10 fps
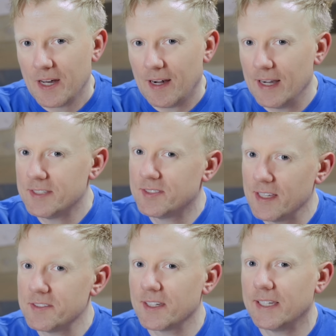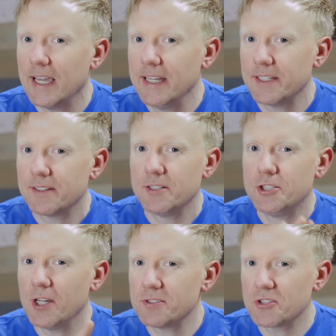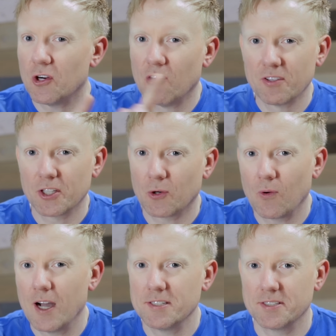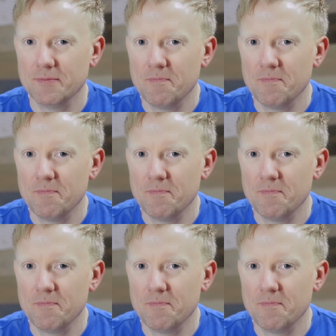I sense a gate just over the horizon.